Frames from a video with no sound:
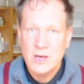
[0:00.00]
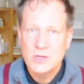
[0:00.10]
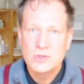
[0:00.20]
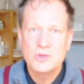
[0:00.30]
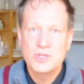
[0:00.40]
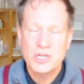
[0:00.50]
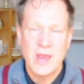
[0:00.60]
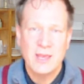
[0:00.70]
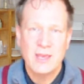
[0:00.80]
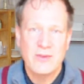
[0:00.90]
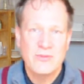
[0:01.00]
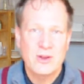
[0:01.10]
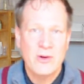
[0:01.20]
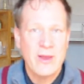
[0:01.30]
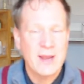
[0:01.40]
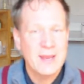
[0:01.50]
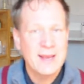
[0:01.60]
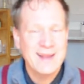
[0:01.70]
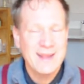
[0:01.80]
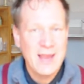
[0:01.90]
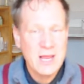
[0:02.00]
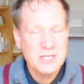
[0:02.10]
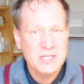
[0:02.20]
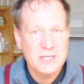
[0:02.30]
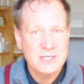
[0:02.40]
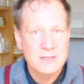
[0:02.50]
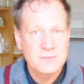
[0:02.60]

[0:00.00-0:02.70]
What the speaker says: to check if there are any clashes,